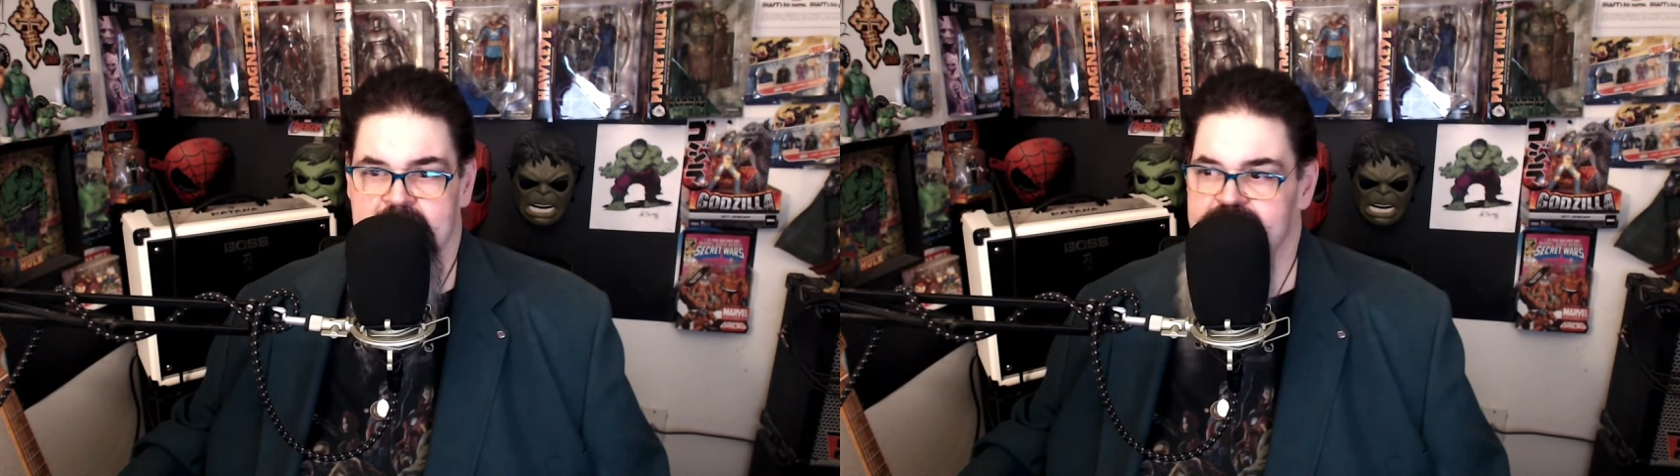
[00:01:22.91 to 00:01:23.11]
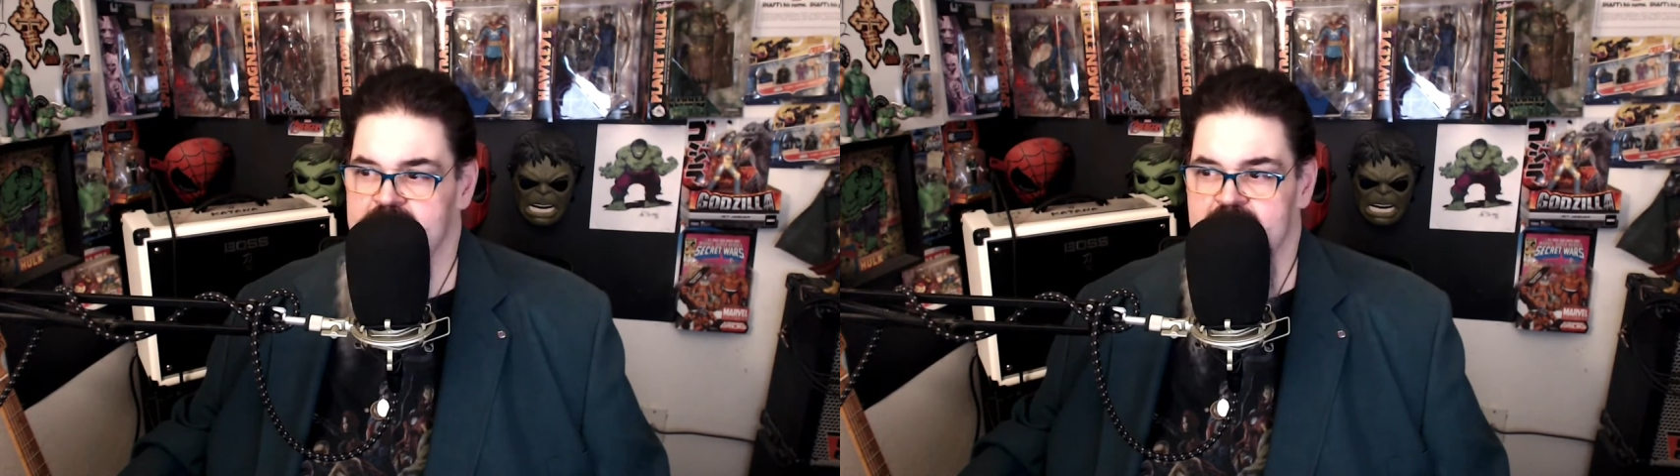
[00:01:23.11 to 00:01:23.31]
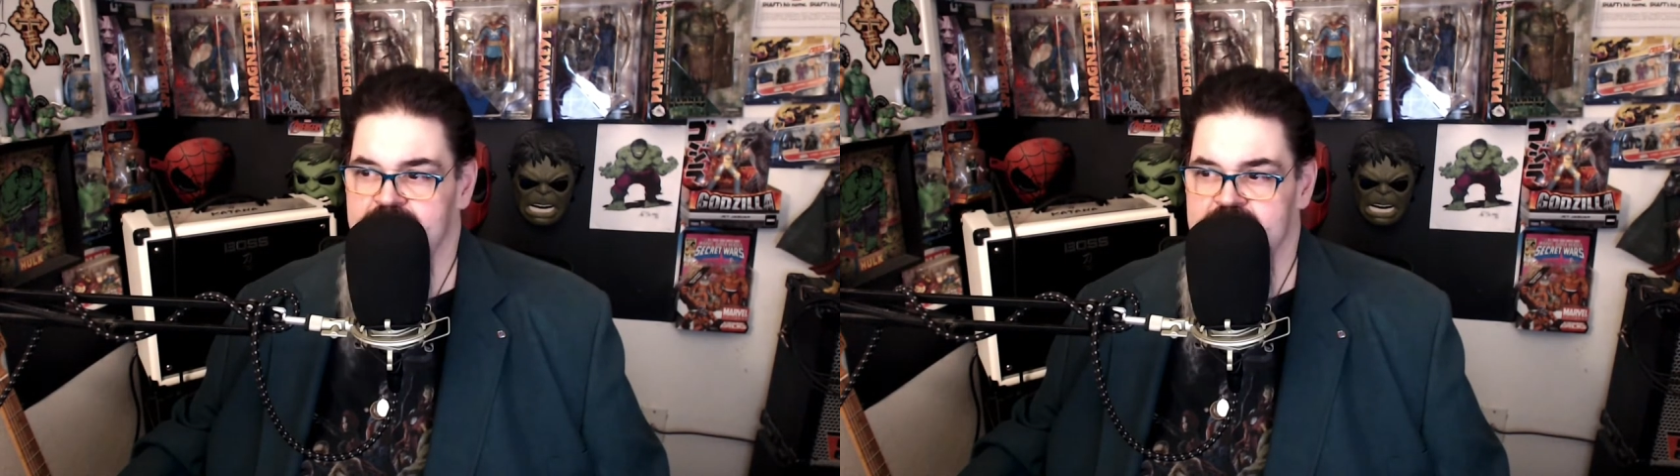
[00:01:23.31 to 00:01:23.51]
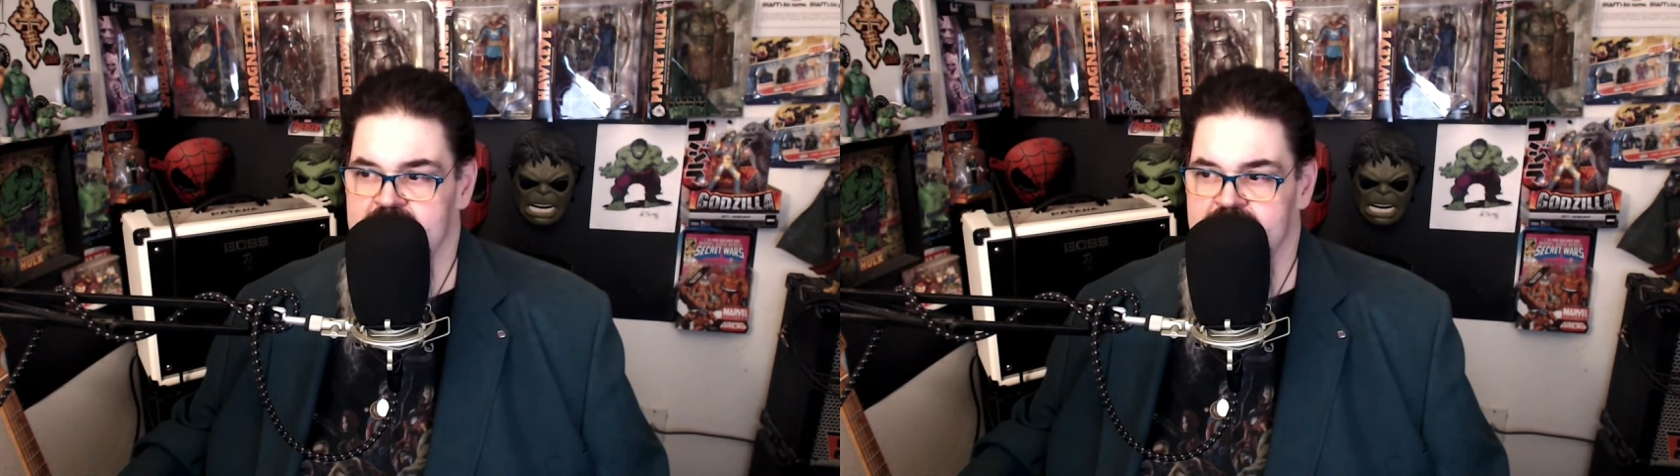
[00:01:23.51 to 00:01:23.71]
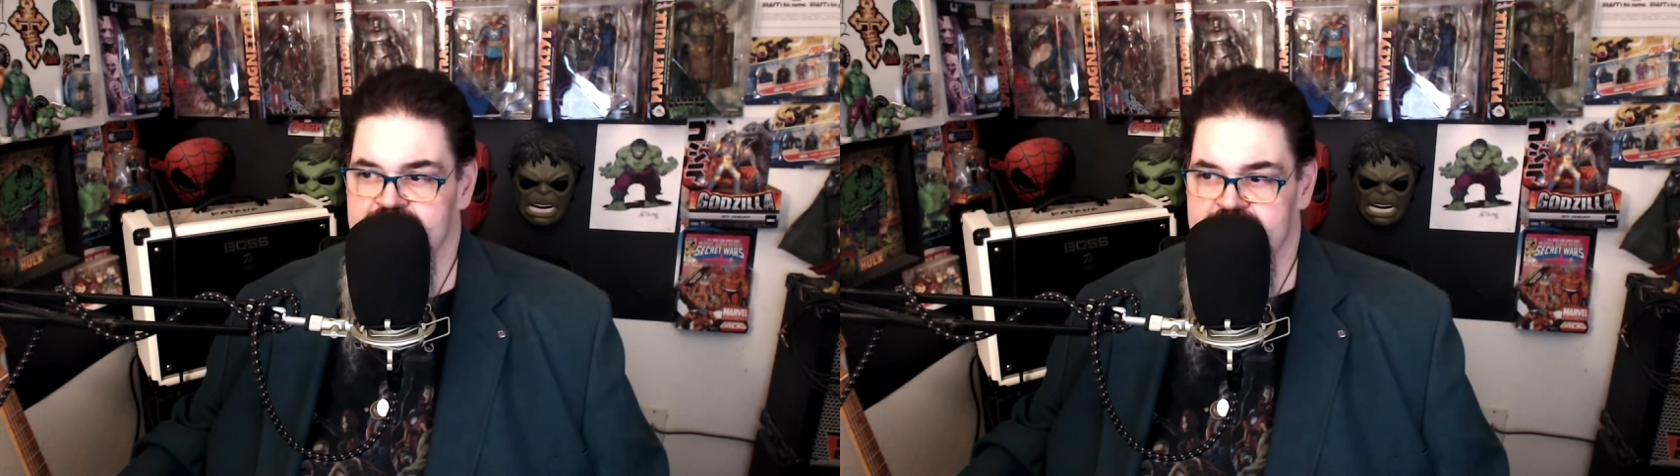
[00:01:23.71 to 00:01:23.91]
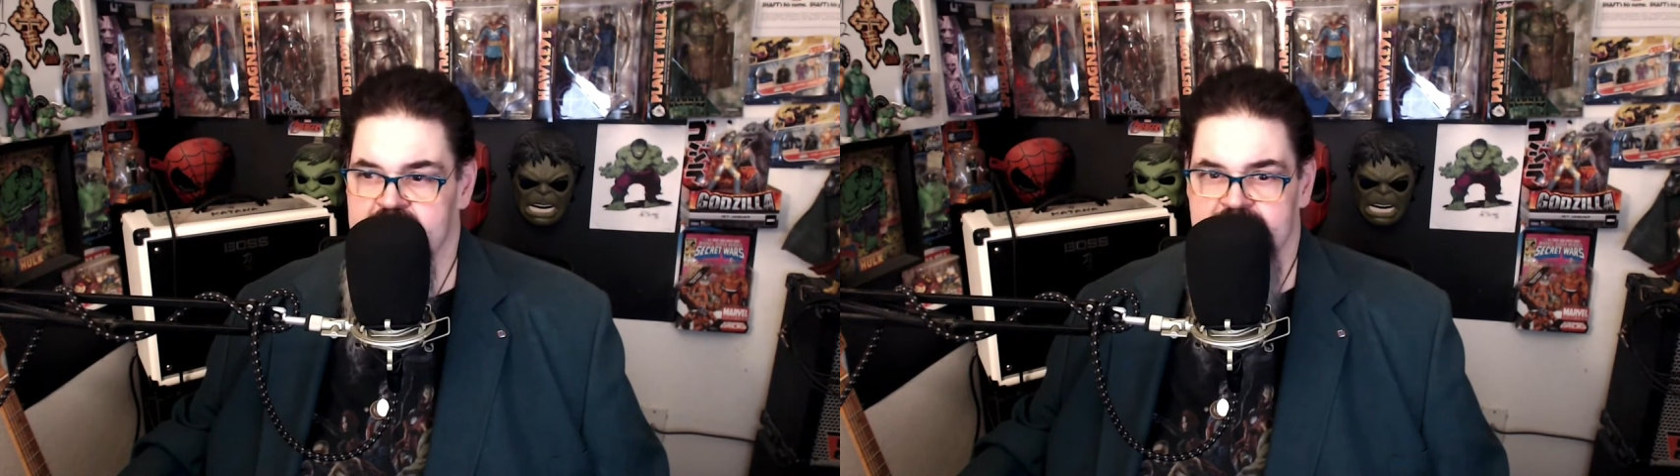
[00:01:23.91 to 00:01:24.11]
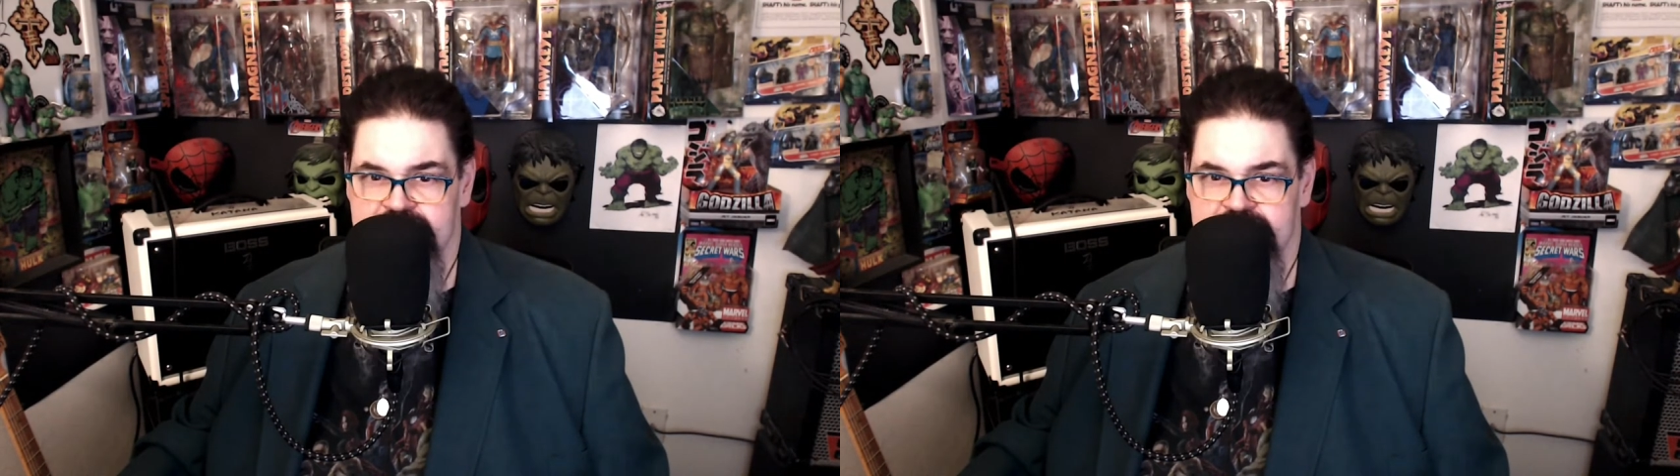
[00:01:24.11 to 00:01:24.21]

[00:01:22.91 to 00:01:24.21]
if if if if